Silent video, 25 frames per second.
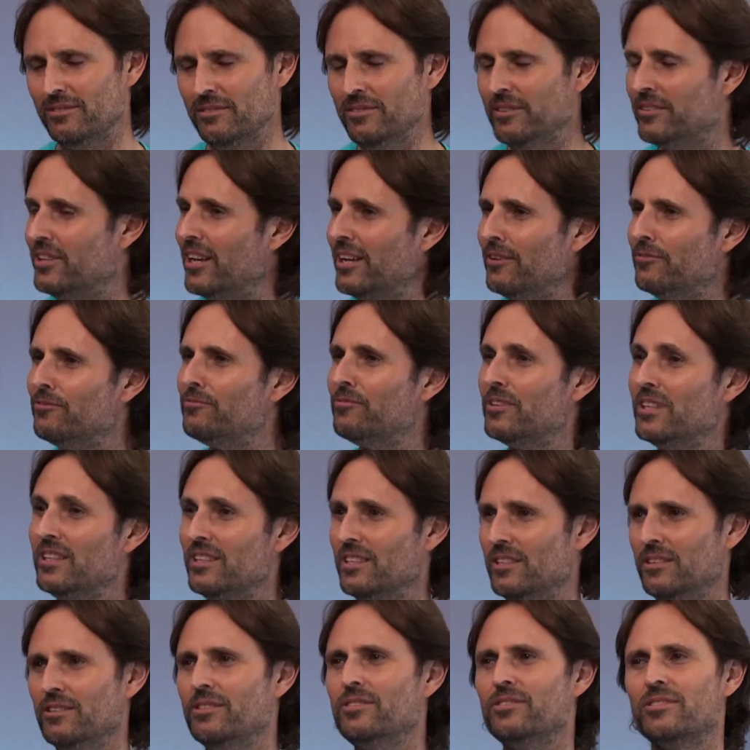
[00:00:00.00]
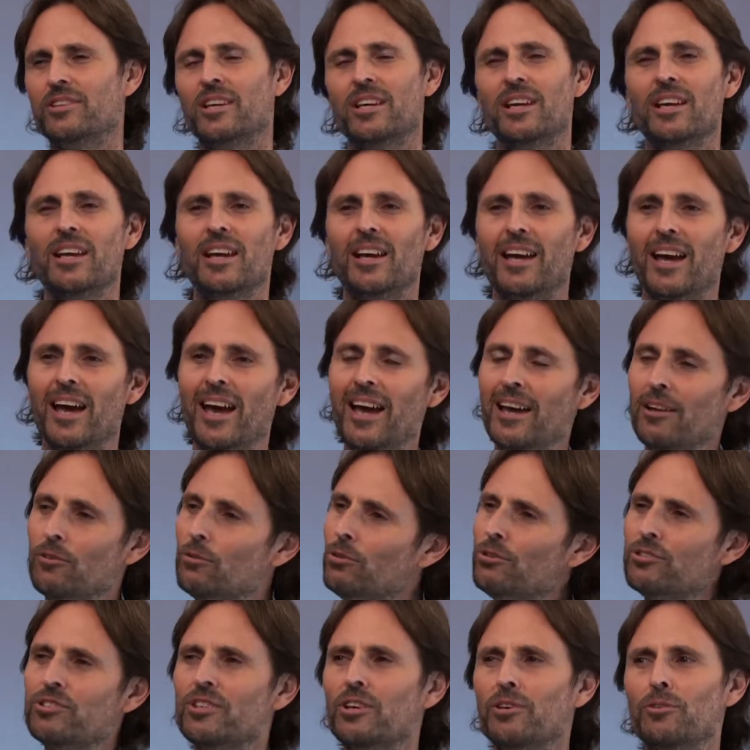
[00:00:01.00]
their fears and
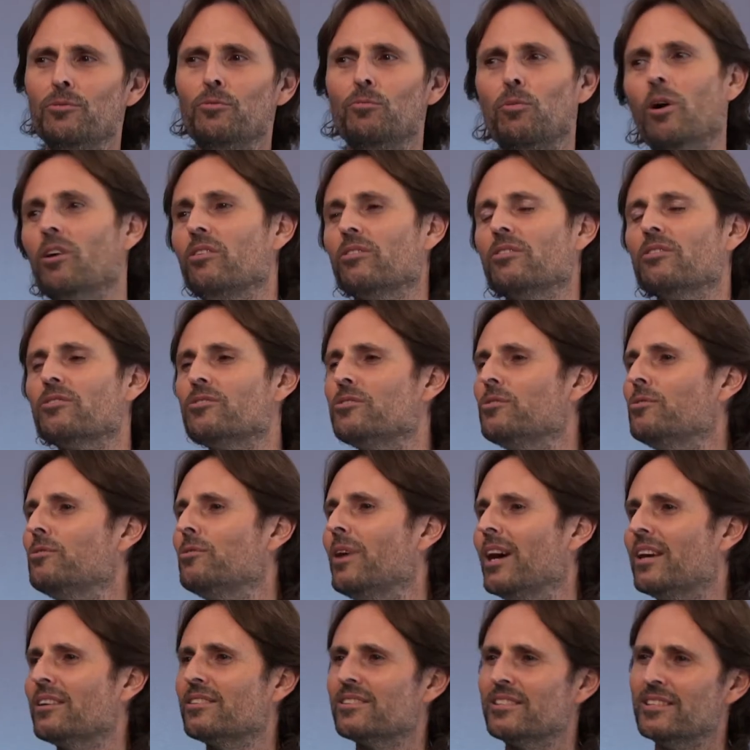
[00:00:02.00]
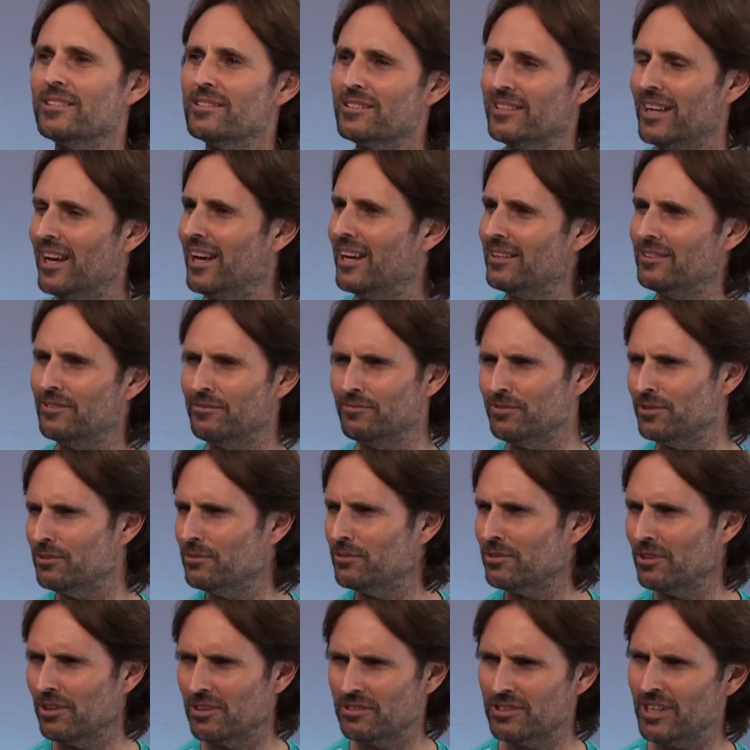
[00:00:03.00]
also want to actually start to feel
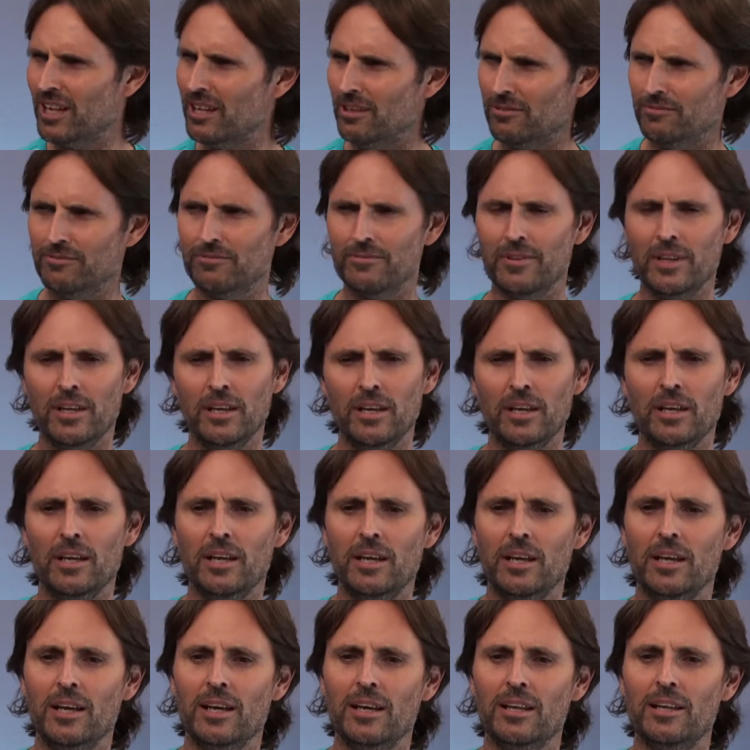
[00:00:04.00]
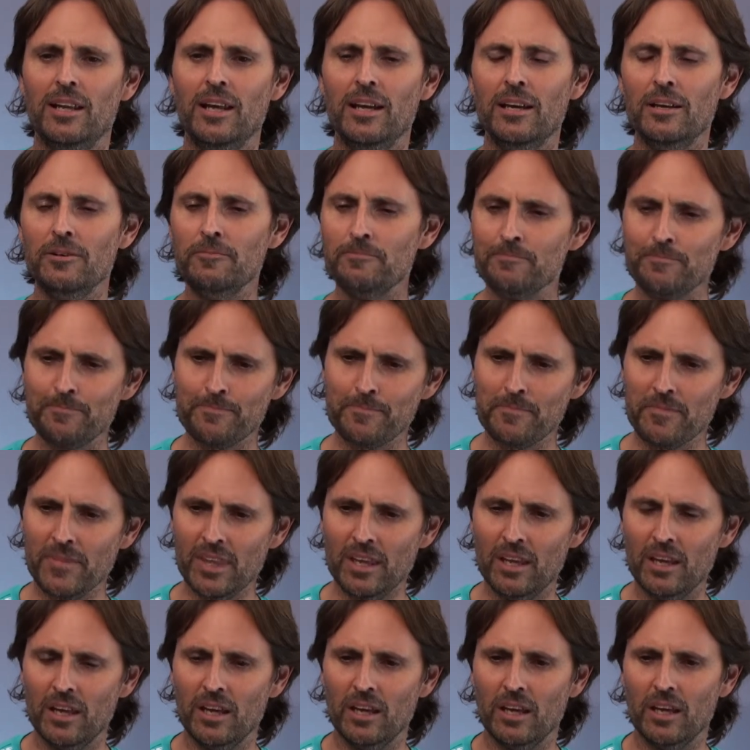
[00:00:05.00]
God's love. Now,
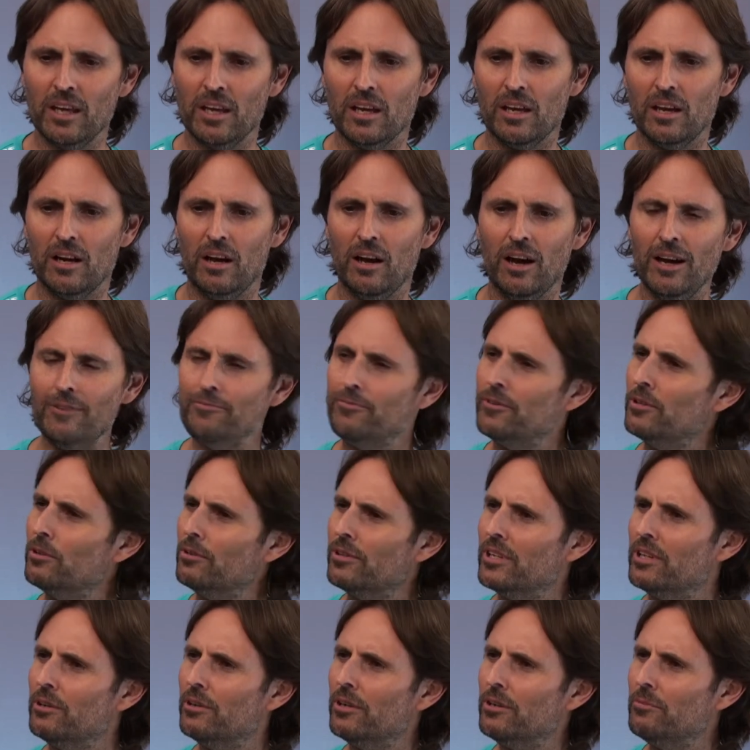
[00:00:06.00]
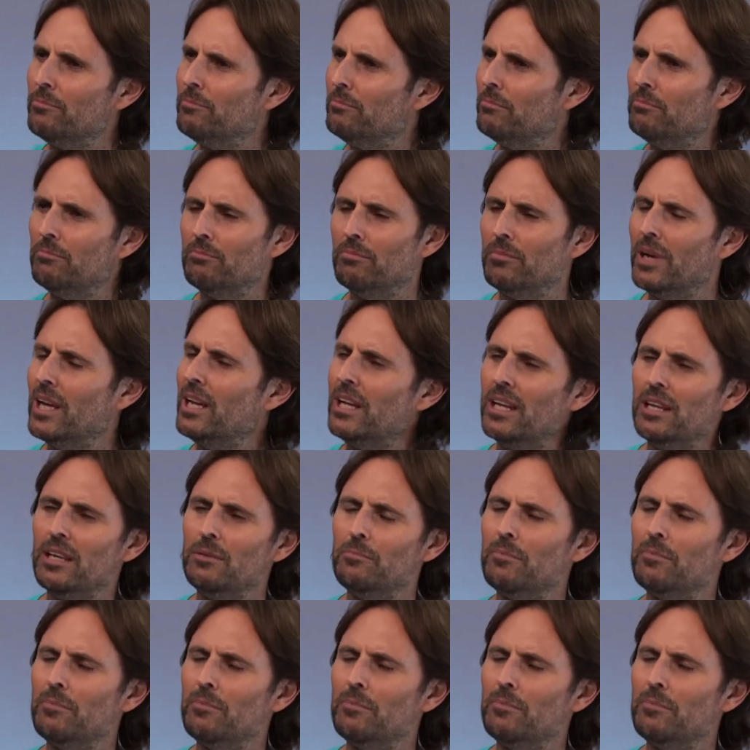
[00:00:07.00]
I feel there are many,